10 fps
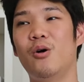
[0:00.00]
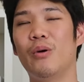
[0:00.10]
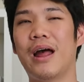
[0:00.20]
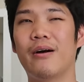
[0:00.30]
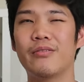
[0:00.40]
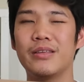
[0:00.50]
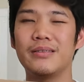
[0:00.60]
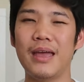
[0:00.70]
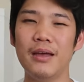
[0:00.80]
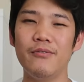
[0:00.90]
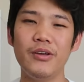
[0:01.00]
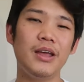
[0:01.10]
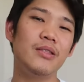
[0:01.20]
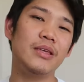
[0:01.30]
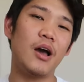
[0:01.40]
We have the
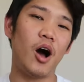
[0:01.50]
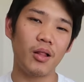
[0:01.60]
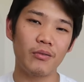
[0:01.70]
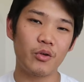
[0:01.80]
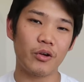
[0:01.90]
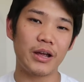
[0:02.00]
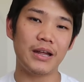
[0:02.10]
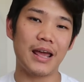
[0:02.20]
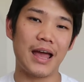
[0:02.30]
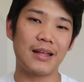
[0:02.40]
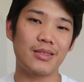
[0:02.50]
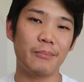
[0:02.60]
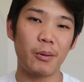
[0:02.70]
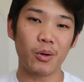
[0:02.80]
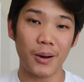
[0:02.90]
navy, the olive green, and the
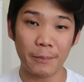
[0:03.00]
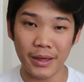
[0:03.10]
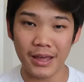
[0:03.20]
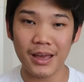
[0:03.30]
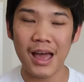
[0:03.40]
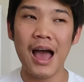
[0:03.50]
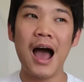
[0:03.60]
bubblegum pink.